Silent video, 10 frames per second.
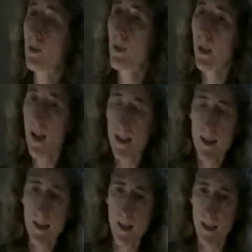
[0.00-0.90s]

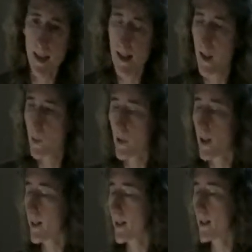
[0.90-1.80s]
plus an
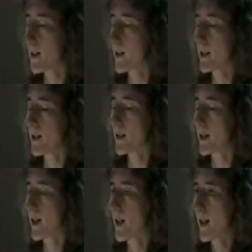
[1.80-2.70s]
antibiotic,
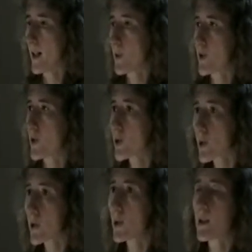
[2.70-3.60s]
and we just
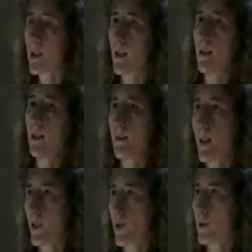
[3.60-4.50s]
couldn't get the
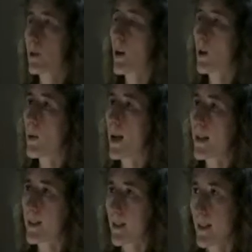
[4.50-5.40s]
infection to go away.